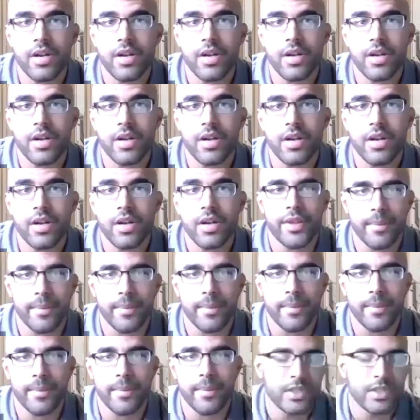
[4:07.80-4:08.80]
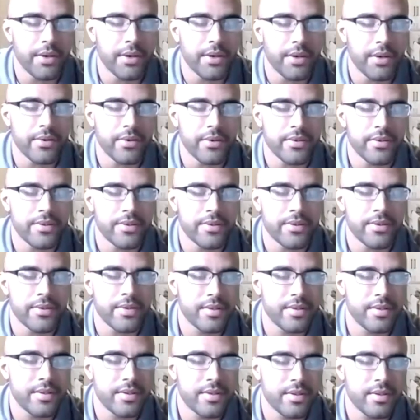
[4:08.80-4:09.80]
them
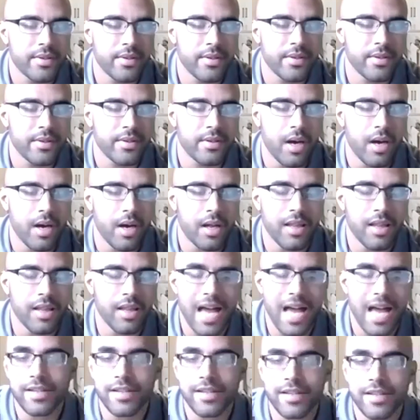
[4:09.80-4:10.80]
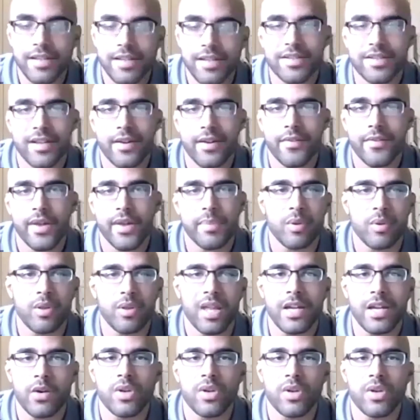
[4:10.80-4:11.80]
there's a lot of stuff that people
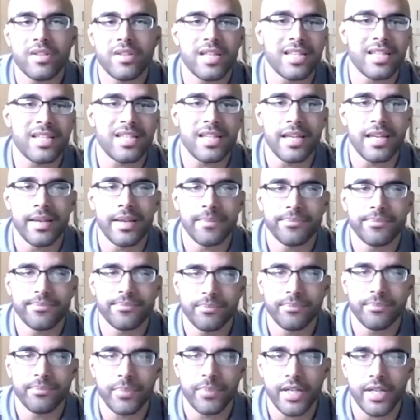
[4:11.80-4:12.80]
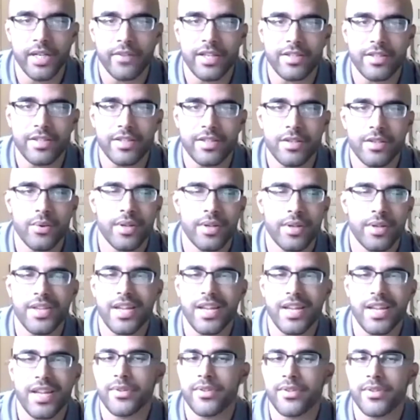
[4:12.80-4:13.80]
like once they see it. If they don't get
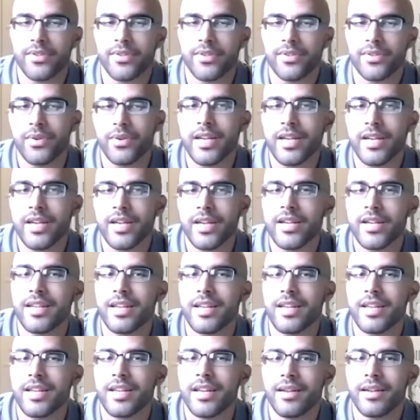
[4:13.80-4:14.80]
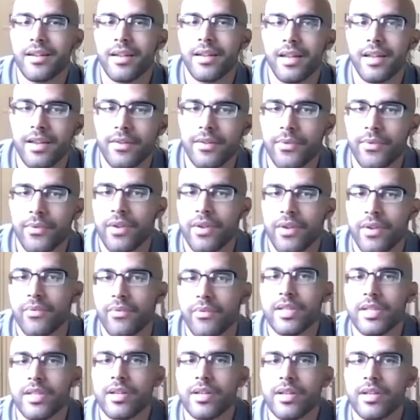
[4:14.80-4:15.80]
the opportunity to see it, like if
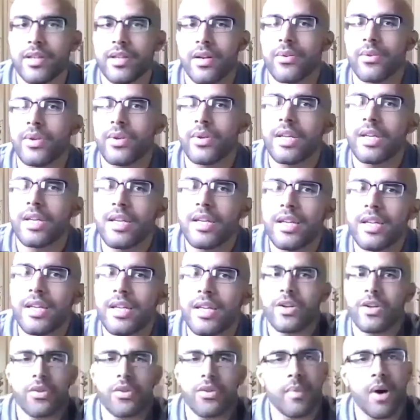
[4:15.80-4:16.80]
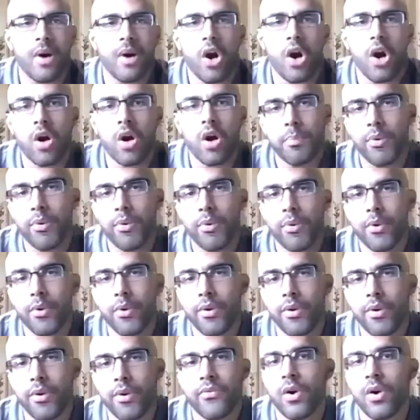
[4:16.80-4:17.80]
we don't show them our
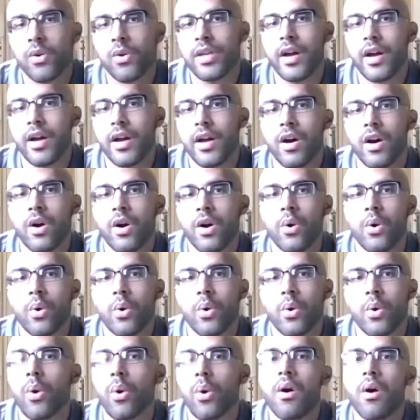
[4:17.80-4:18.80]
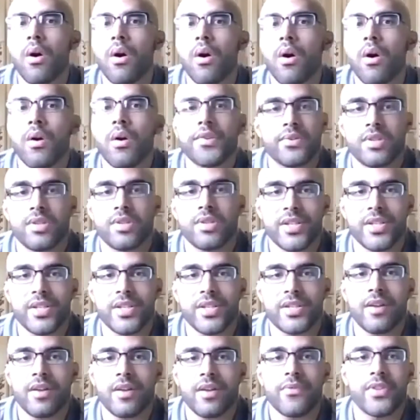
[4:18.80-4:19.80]
portfolio or also some of
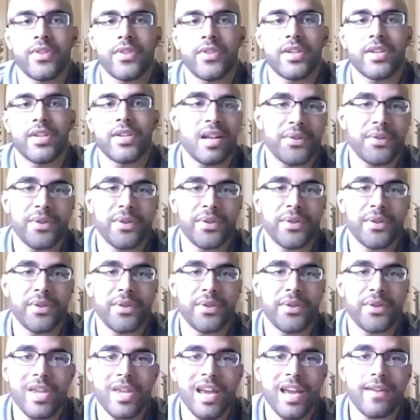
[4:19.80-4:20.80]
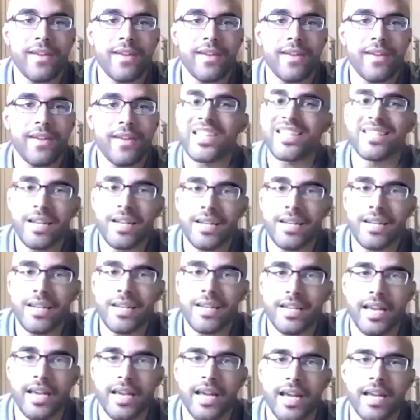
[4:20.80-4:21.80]
the stuff that's out there that we haven't even
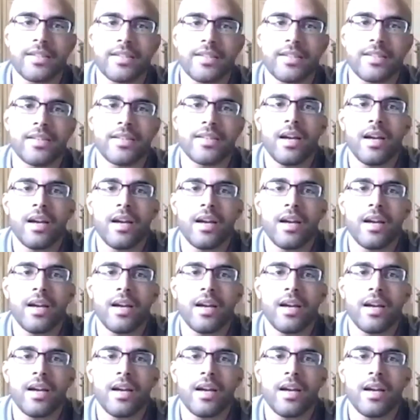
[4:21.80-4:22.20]
done yet,